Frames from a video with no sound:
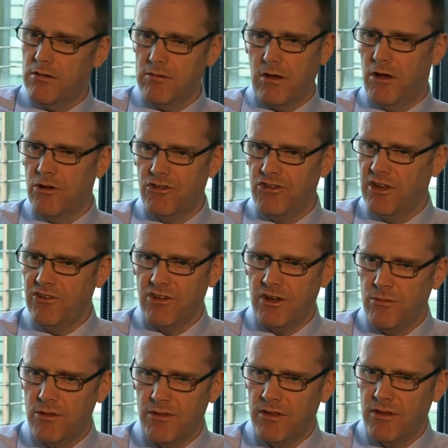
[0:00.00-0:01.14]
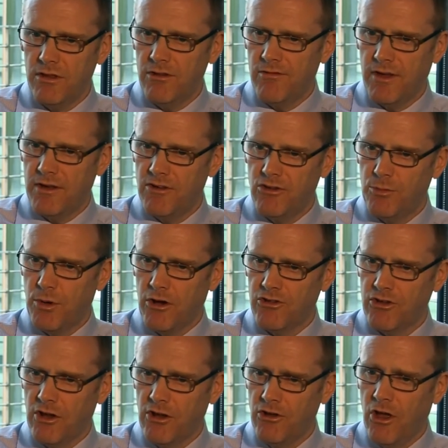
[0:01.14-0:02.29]
are essentially within the defendant's
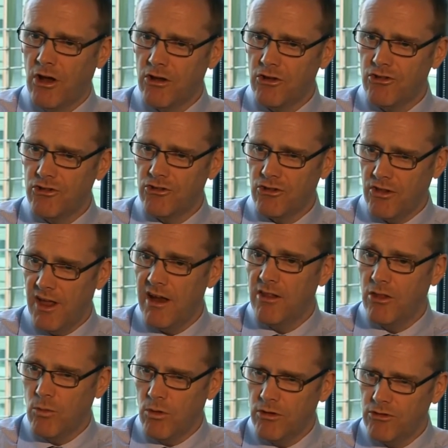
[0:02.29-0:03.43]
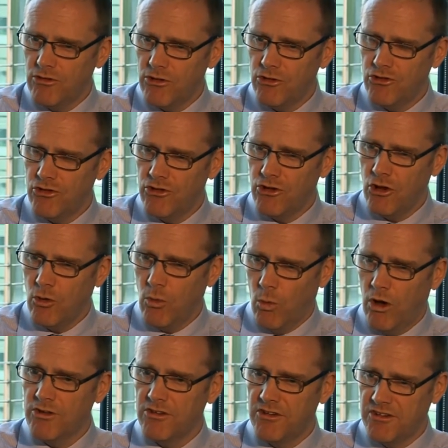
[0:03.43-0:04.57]
personal knowledge, so they're the ones who should know
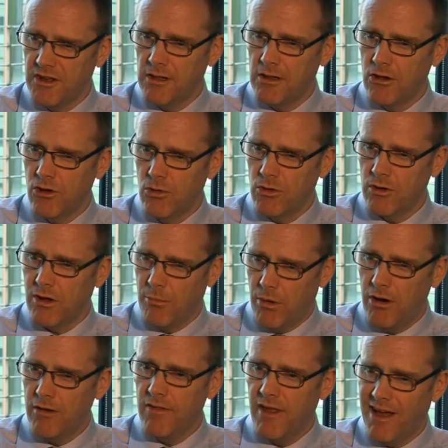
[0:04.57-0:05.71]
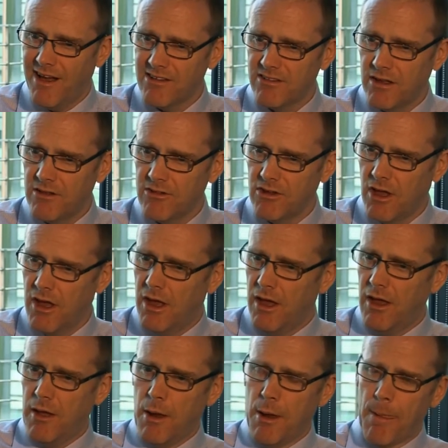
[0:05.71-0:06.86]
what to tell the court about the assets.
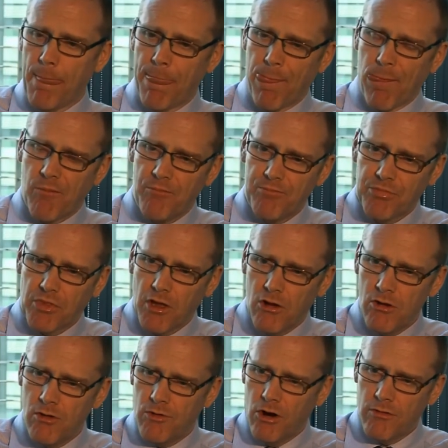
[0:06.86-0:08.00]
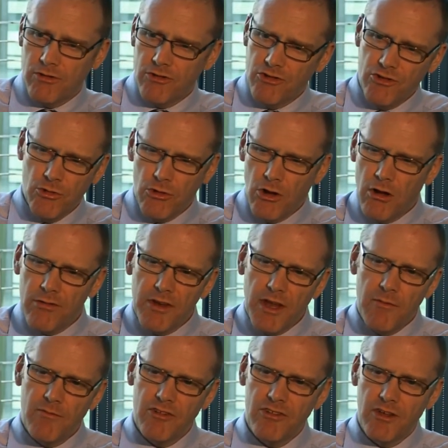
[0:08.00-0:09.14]
However, officers don't often
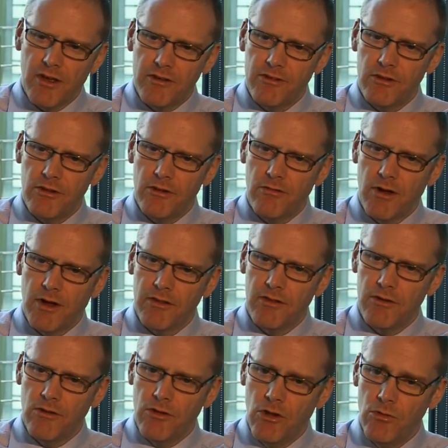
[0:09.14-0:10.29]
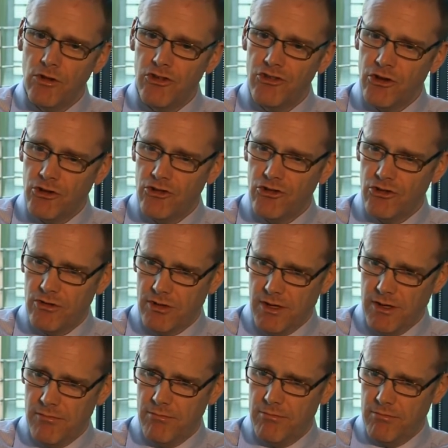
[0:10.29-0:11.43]
emphasise the fact that although the judge
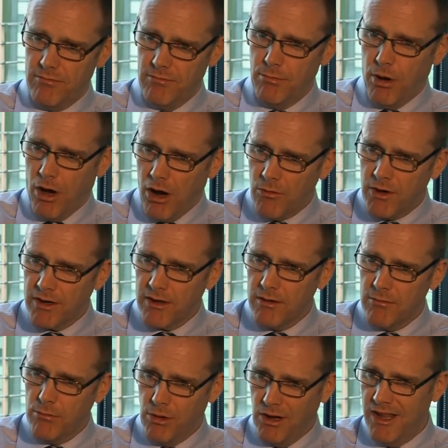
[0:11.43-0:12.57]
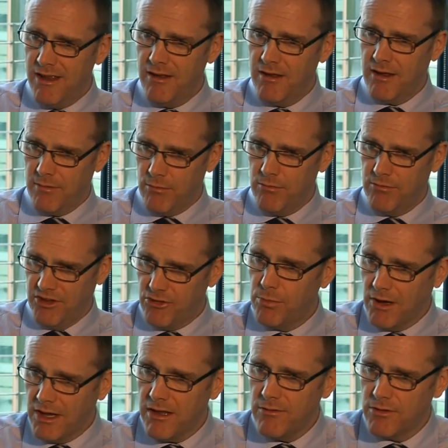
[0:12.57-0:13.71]
in Barwick
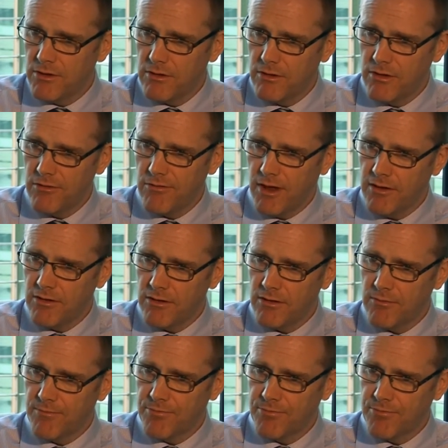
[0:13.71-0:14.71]
disbelieved the defendant,